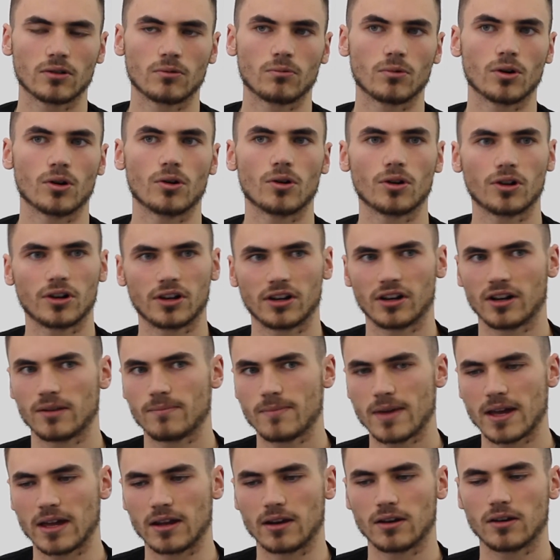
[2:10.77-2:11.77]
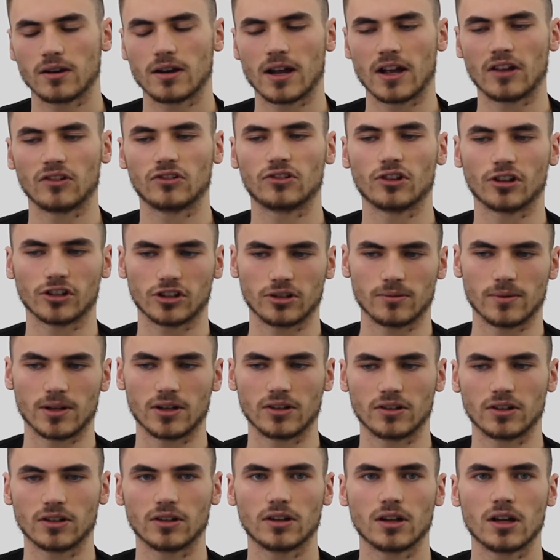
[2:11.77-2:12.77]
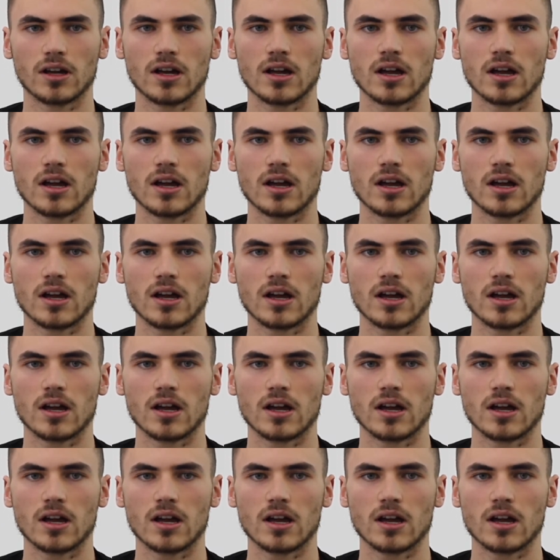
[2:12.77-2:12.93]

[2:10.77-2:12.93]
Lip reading: were ordinary men, as documented.